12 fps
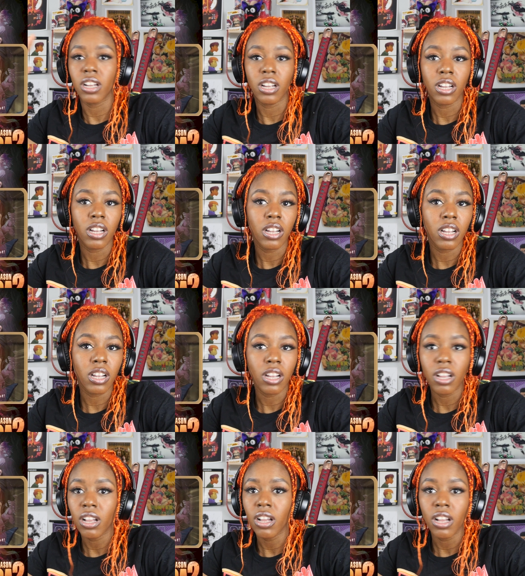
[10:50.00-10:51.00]

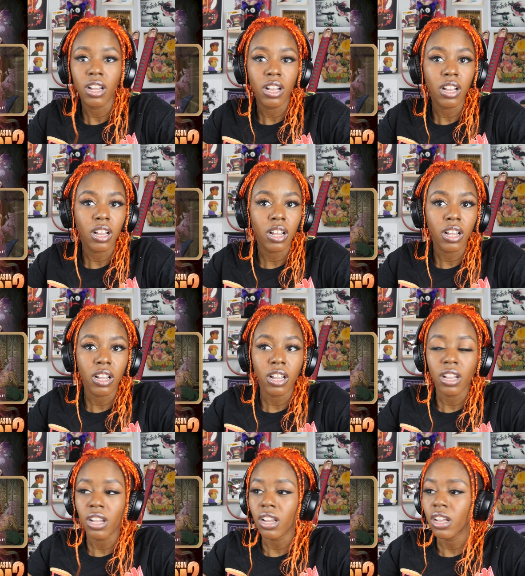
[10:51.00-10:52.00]

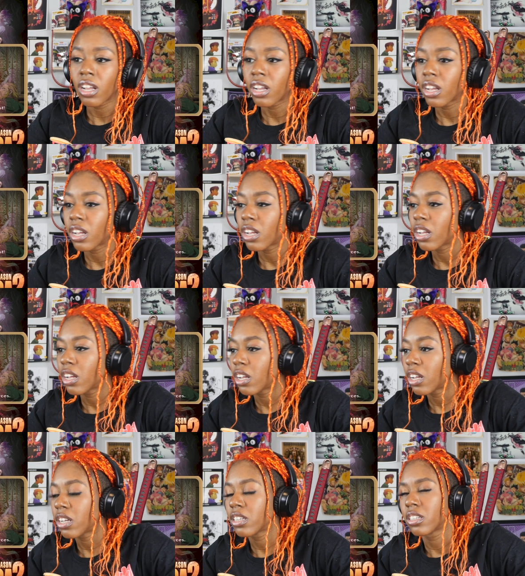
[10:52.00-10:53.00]

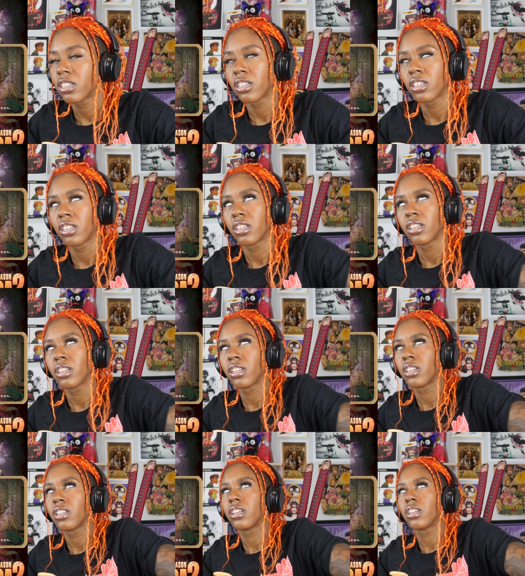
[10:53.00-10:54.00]

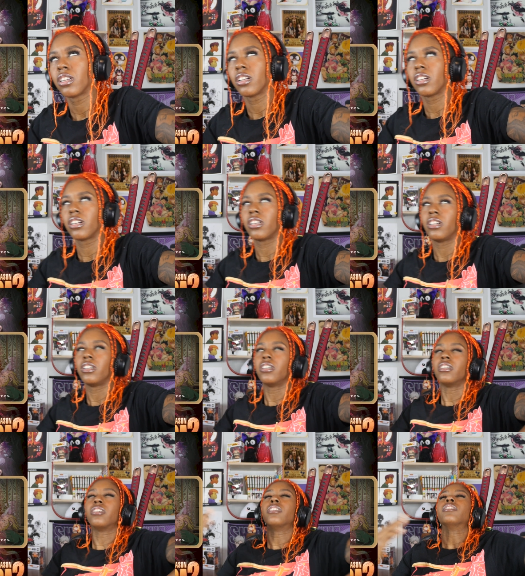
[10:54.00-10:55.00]

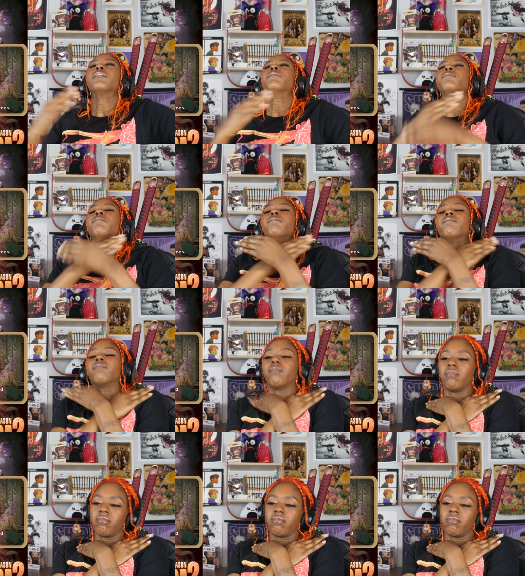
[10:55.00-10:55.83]
No one is speaking in this clip.